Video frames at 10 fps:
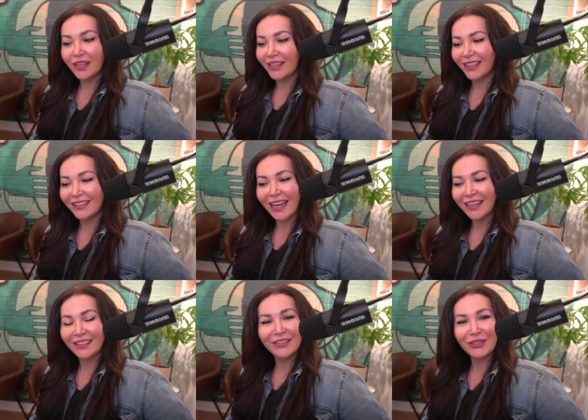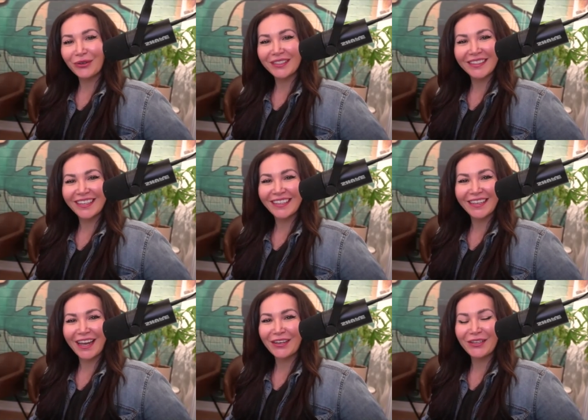exactly. So it's like,
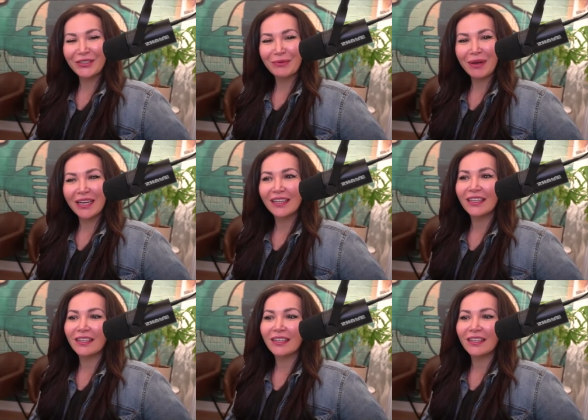how do you debate it?